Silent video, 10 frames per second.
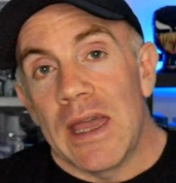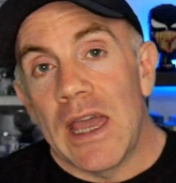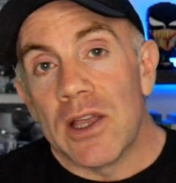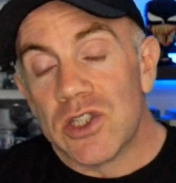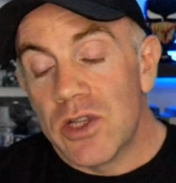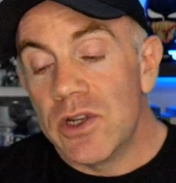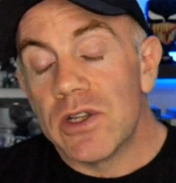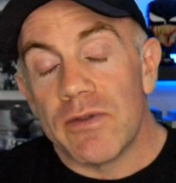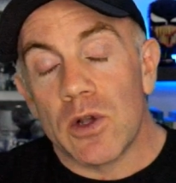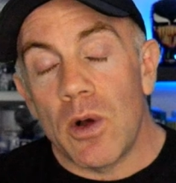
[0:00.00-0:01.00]
As soon as
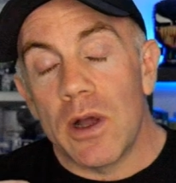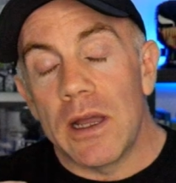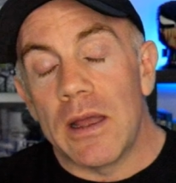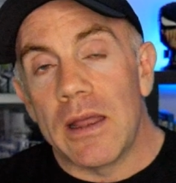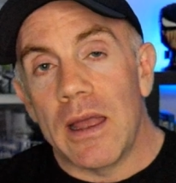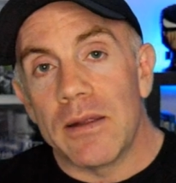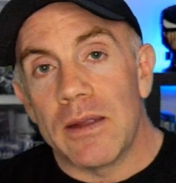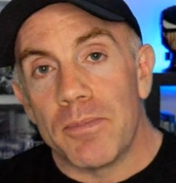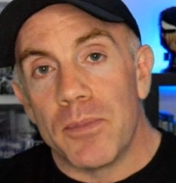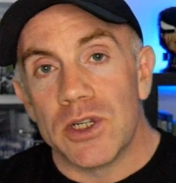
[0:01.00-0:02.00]
you've acquired, uh,
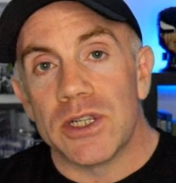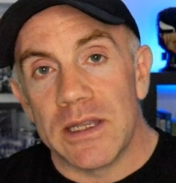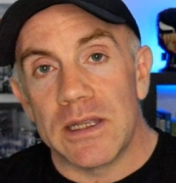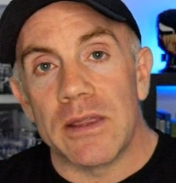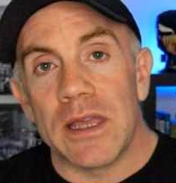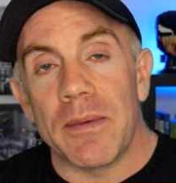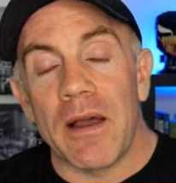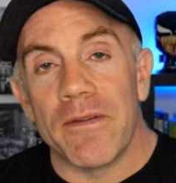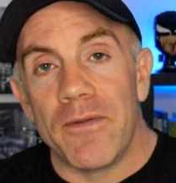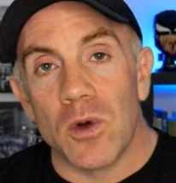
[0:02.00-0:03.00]
uh, pushed the, the amount
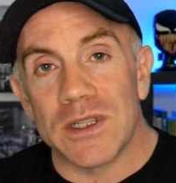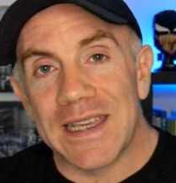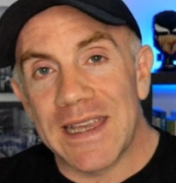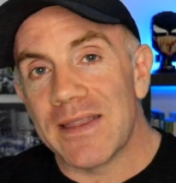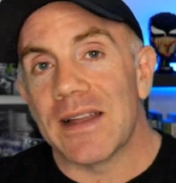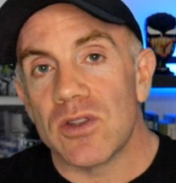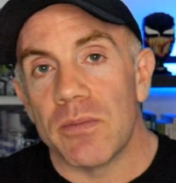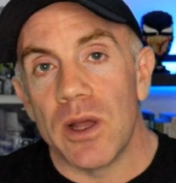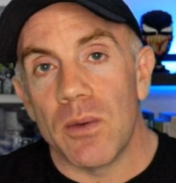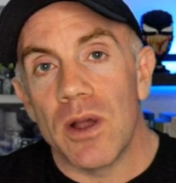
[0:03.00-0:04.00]
of force to get that
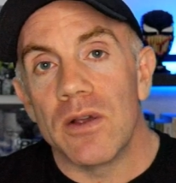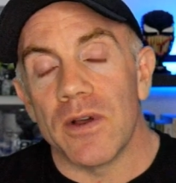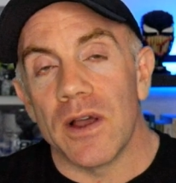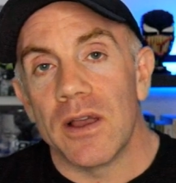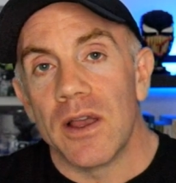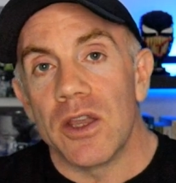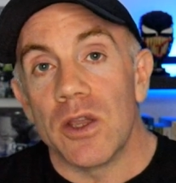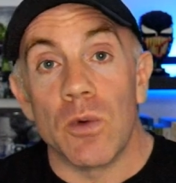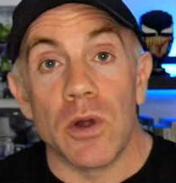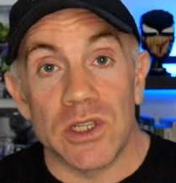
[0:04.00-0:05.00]
domino over, you
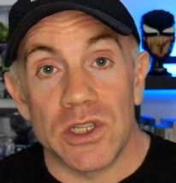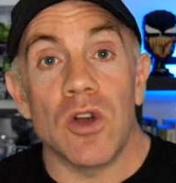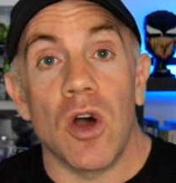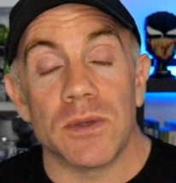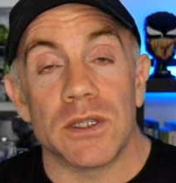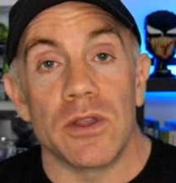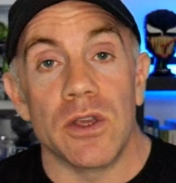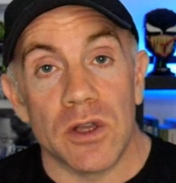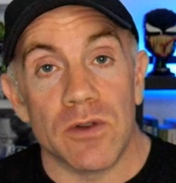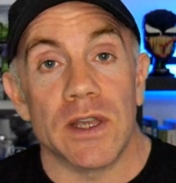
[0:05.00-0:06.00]
want to stop so that
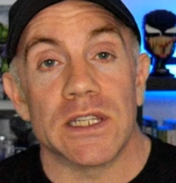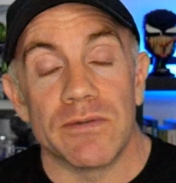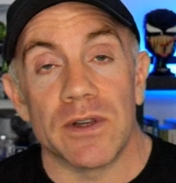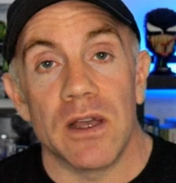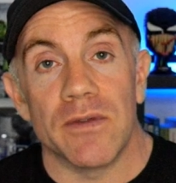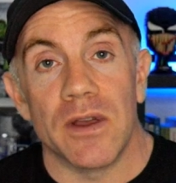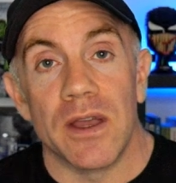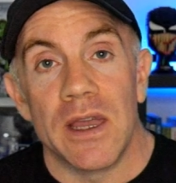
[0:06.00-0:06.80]
you can rest and recover.